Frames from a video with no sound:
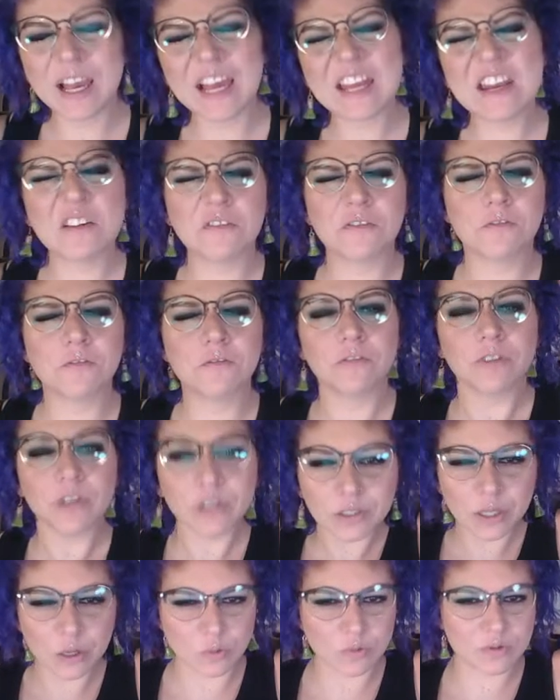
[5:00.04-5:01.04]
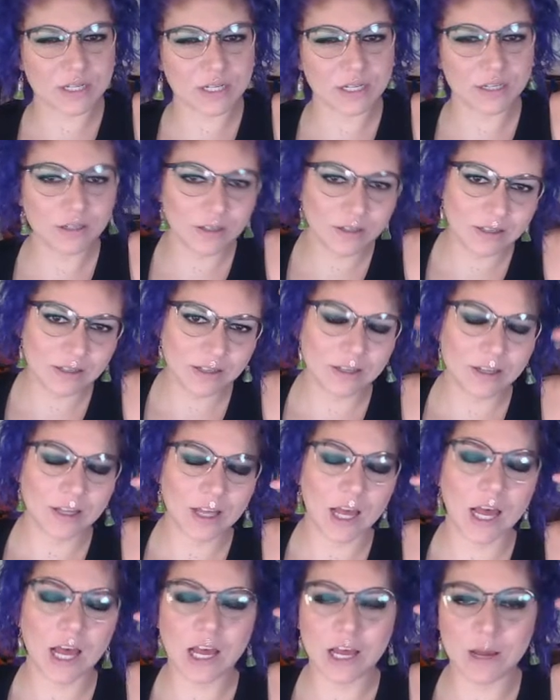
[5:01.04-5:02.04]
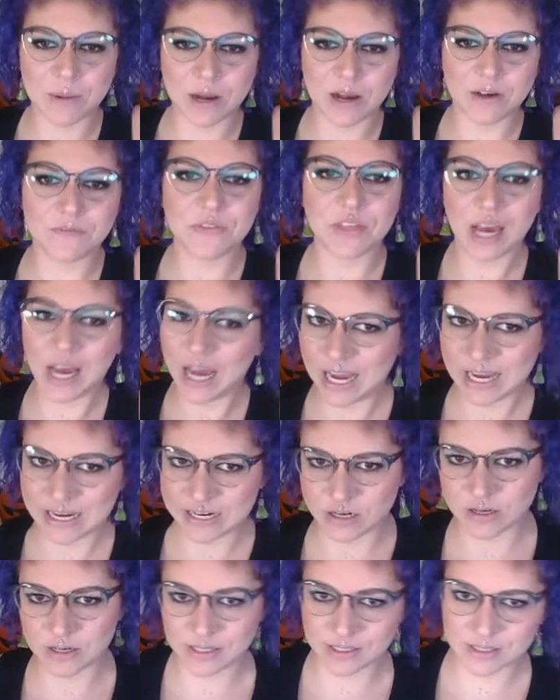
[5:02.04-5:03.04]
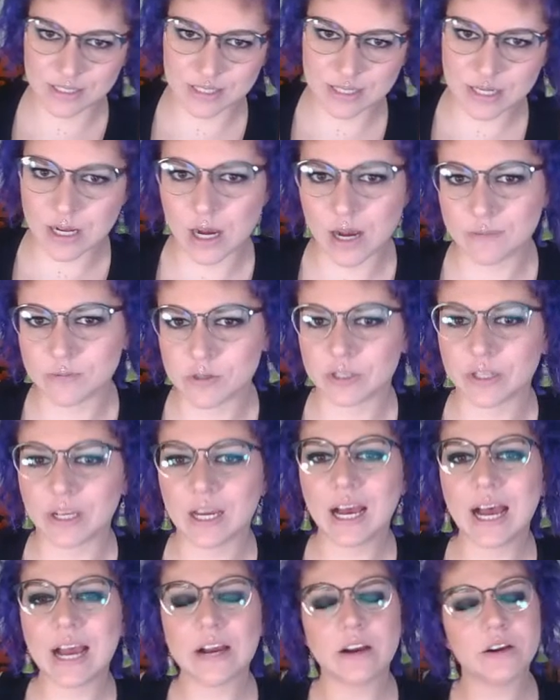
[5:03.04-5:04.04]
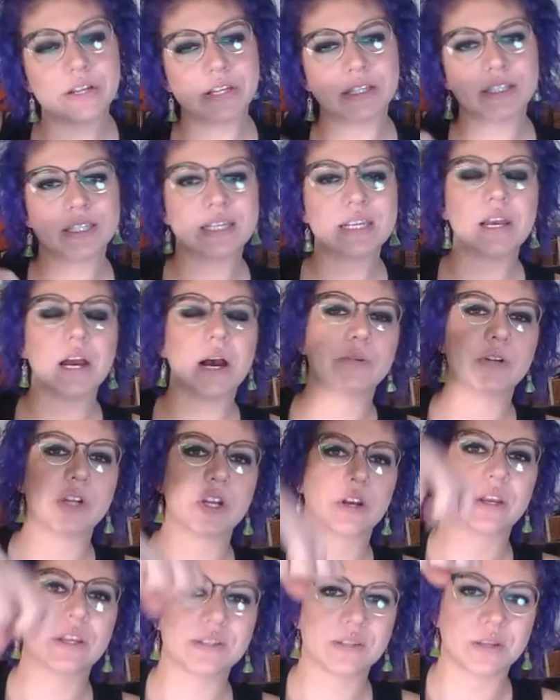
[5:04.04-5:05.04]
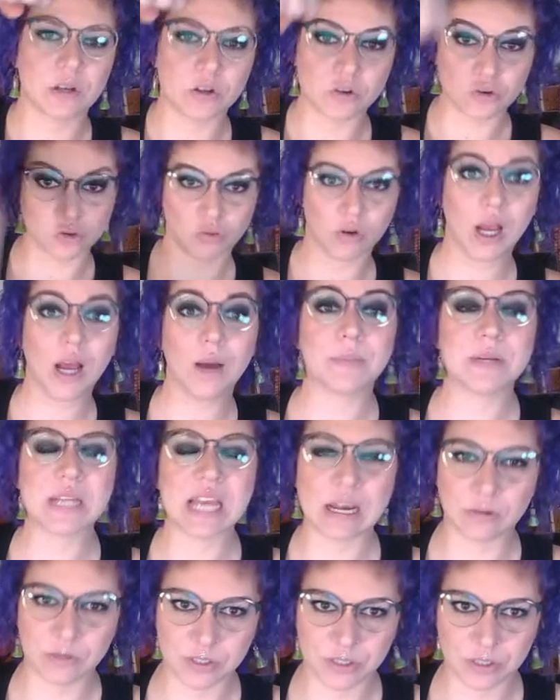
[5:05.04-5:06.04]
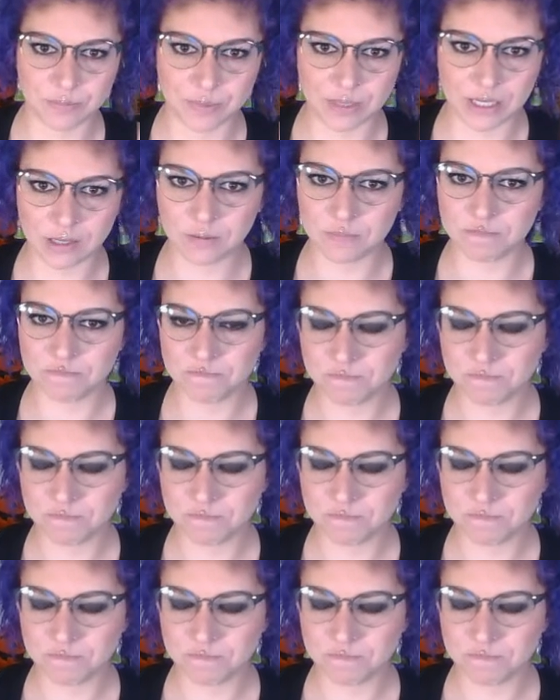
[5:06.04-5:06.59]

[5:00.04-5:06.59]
kind of float above the higher density object. The higher density object is going to drop down to the bottom.